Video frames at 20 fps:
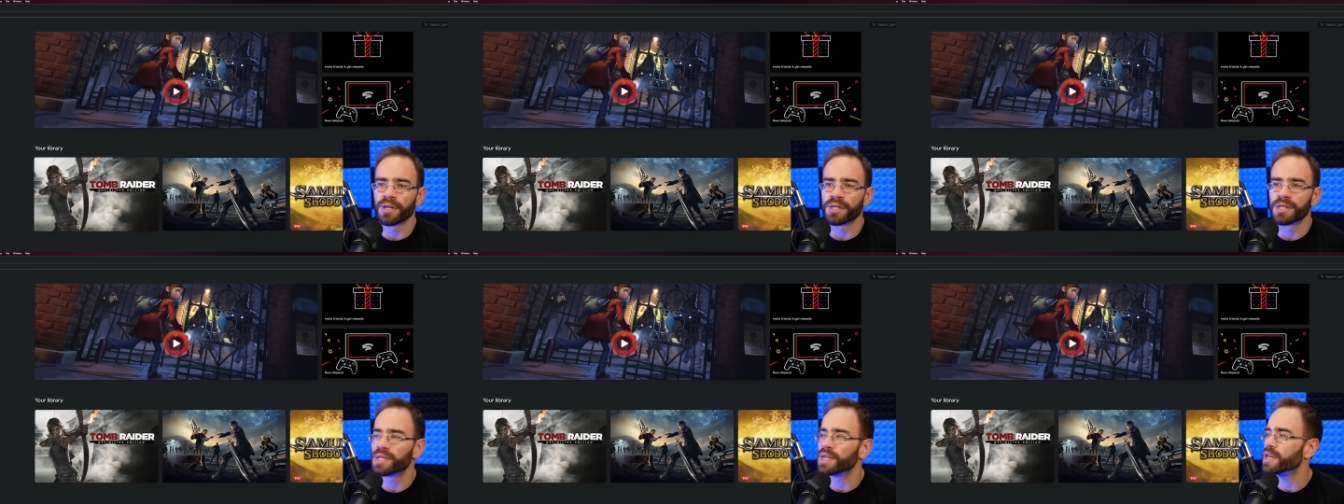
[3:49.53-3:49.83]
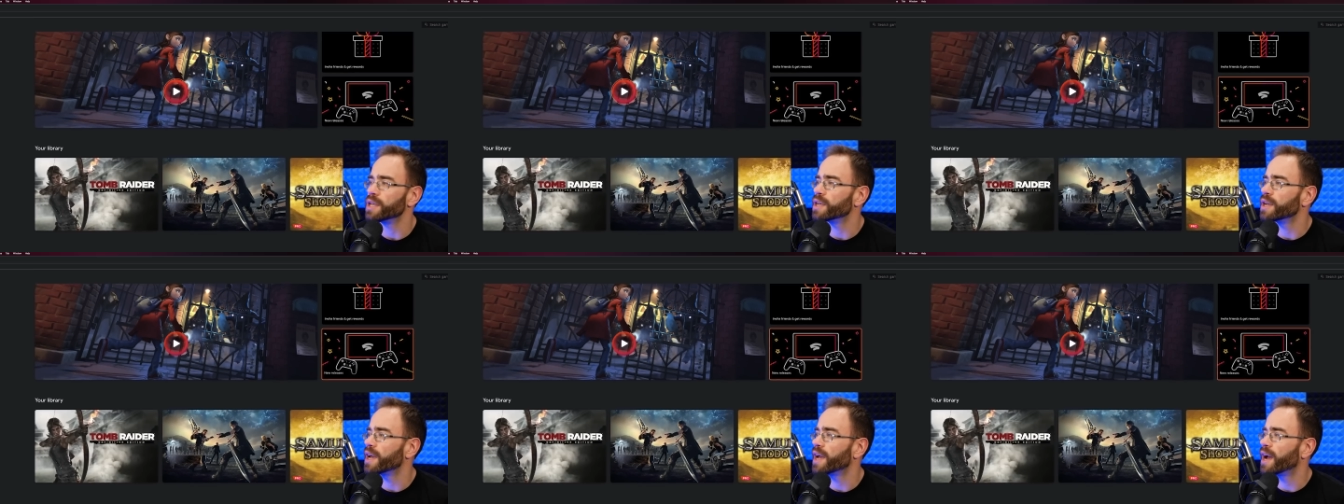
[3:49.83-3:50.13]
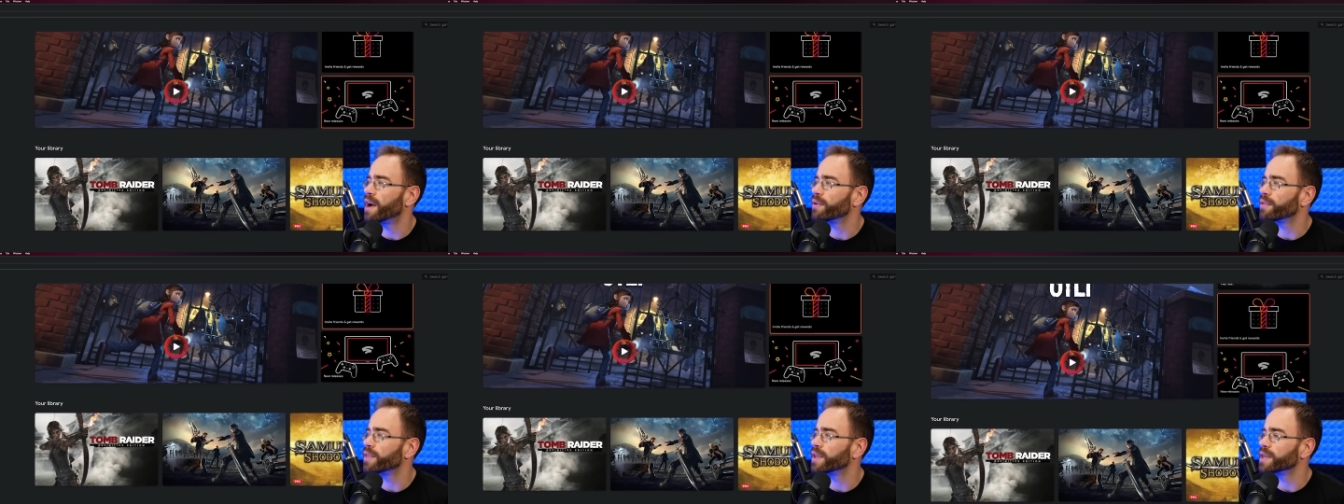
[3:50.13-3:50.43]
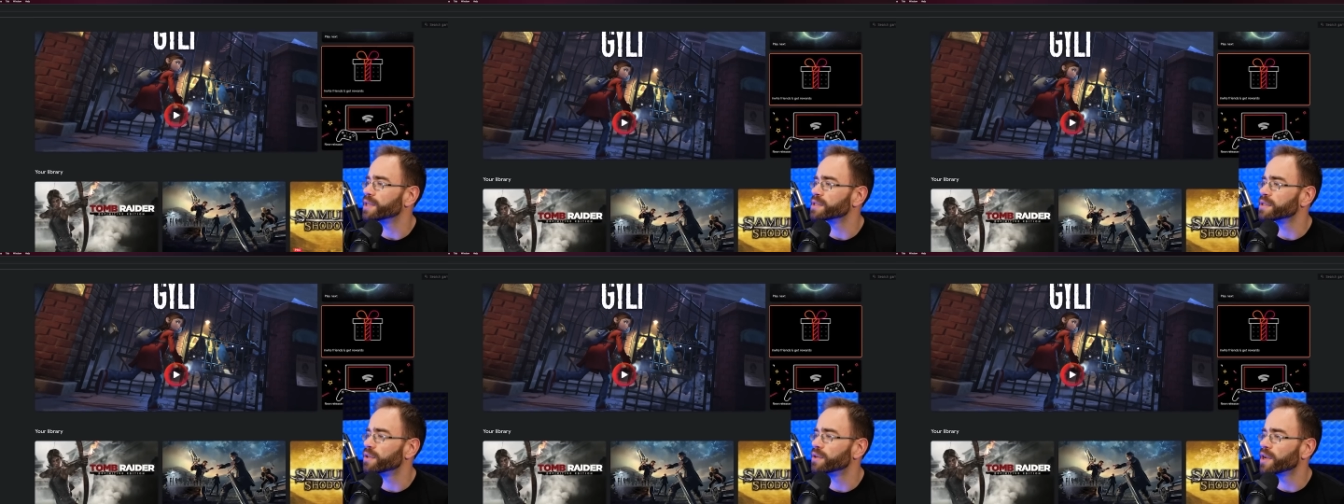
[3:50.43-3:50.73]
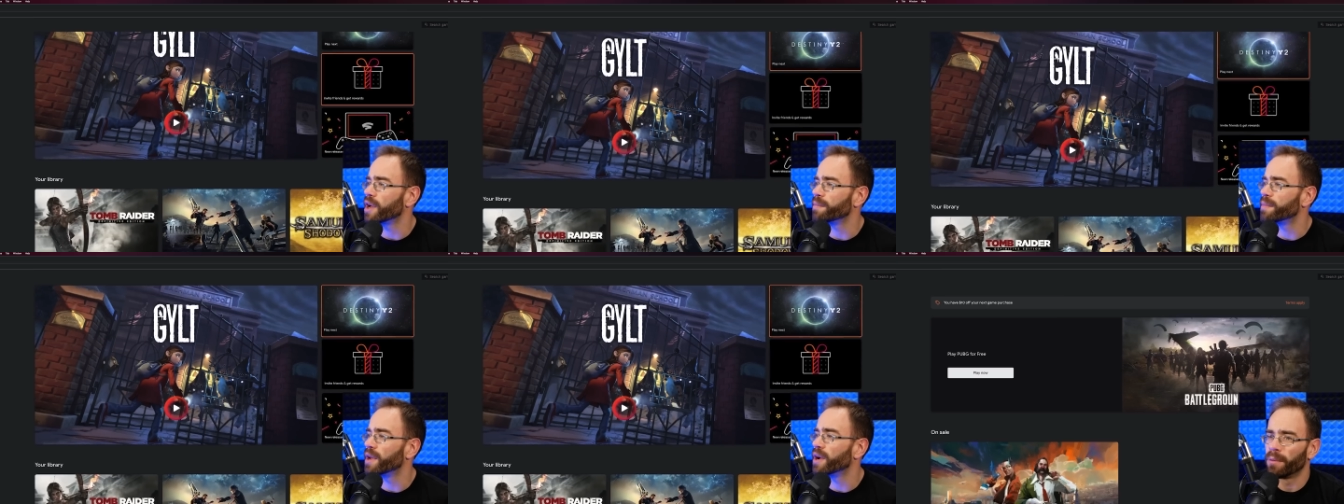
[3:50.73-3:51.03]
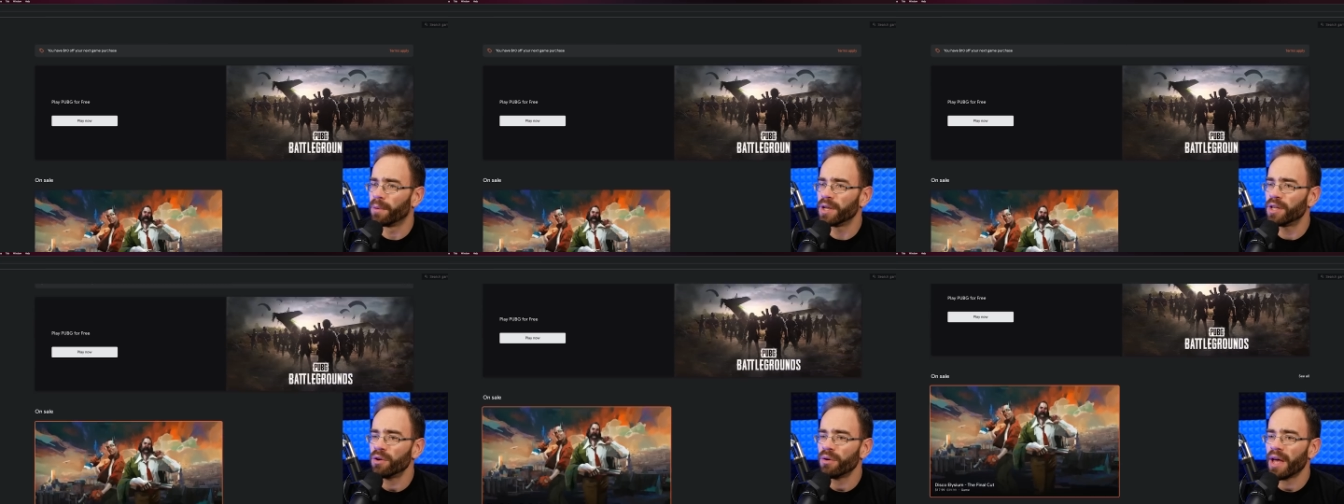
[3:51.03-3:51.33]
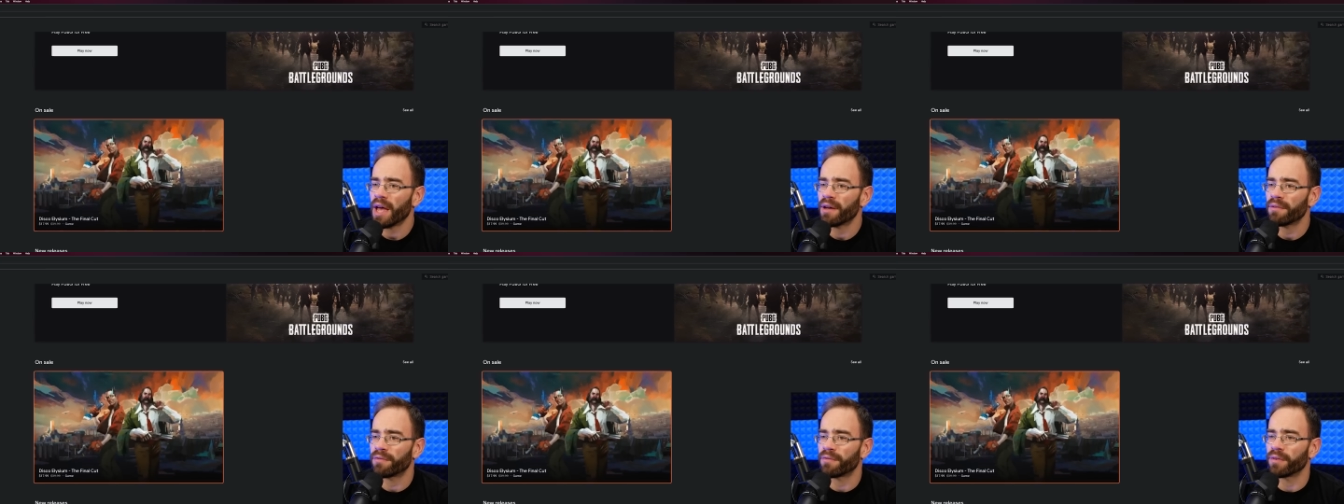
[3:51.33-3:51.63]
and see how things look up there. We do
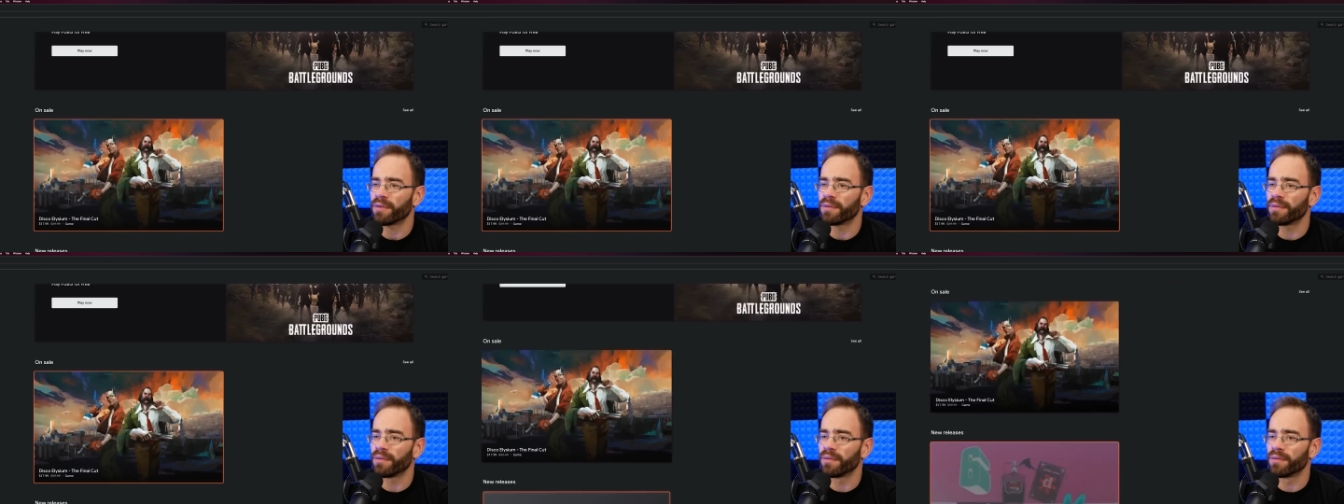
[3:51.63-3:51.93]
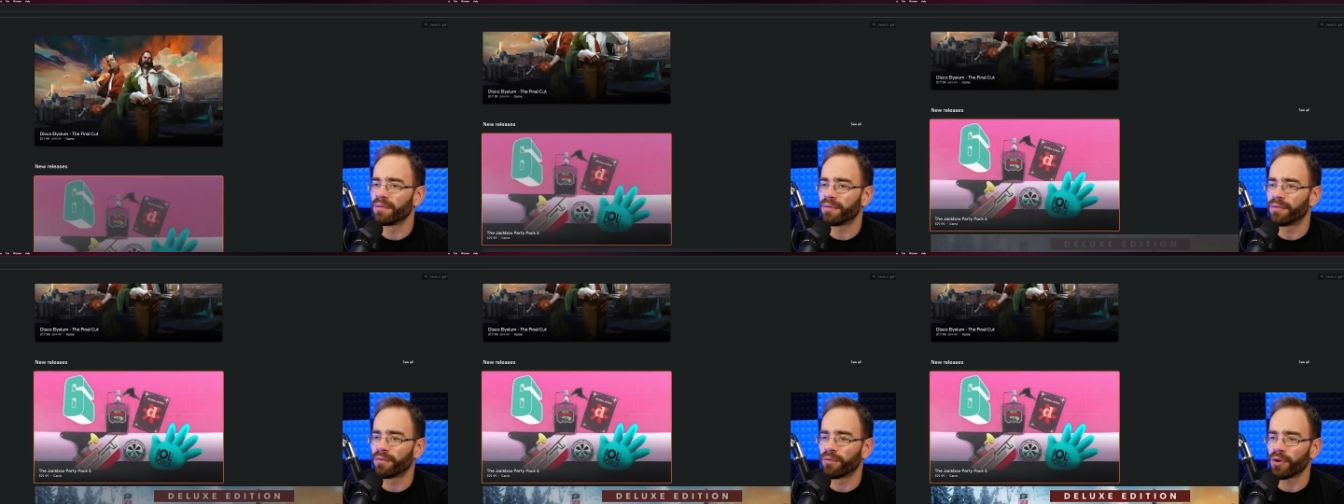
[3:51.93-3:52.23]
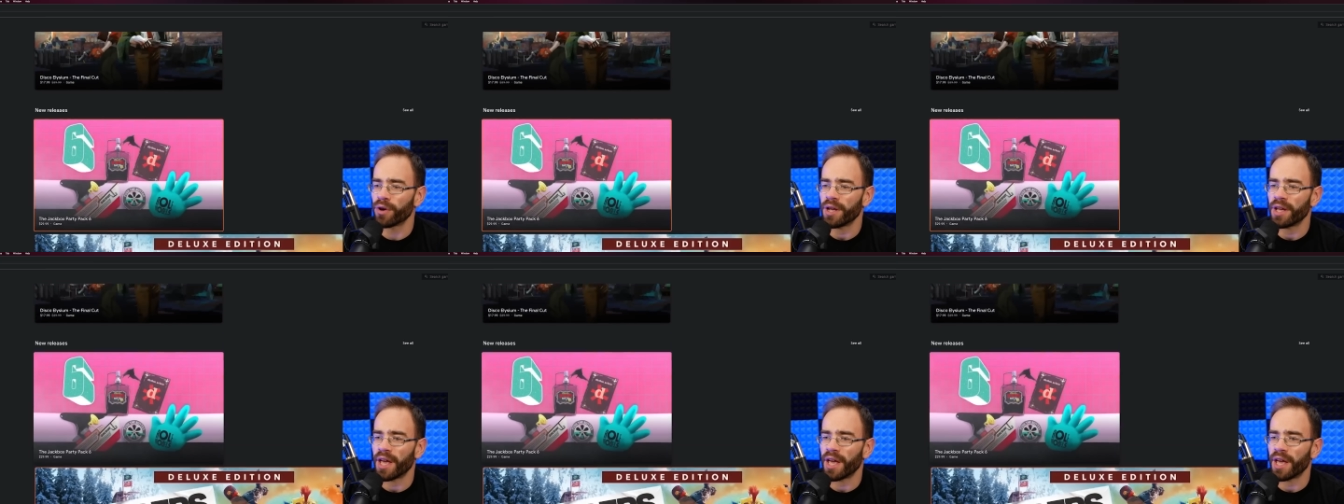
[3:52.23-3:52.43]
have free